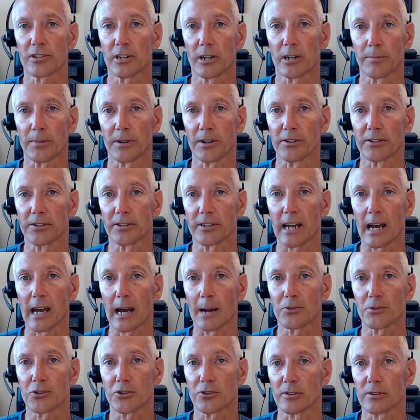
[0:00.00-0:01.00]
company to
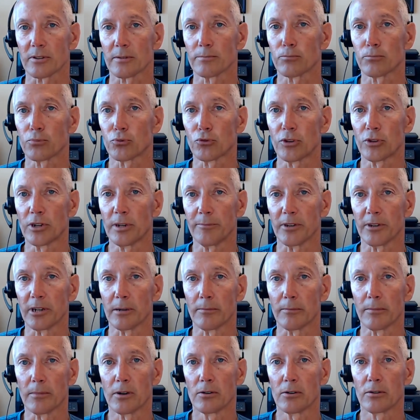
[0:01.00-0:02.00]
capture a
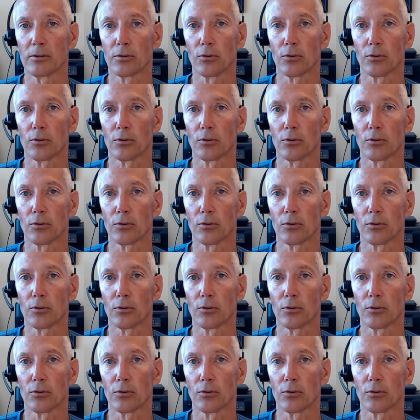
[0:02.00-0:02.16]
premium